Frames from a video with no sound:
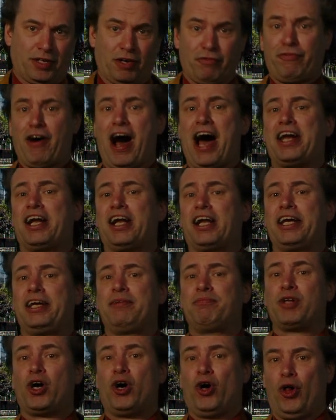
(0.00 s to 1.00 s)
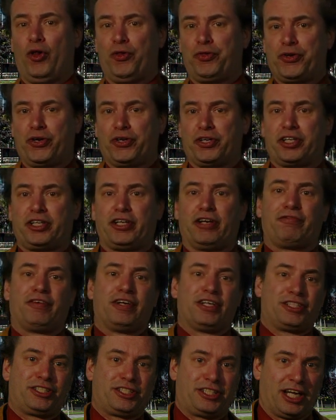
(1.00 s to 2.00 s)
Finally, alternative
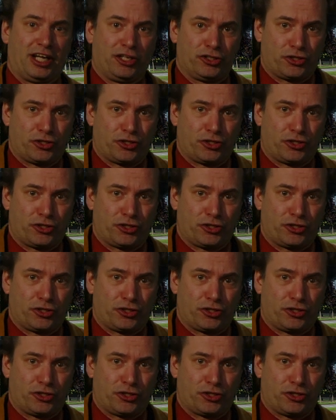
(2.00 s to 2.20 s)
cell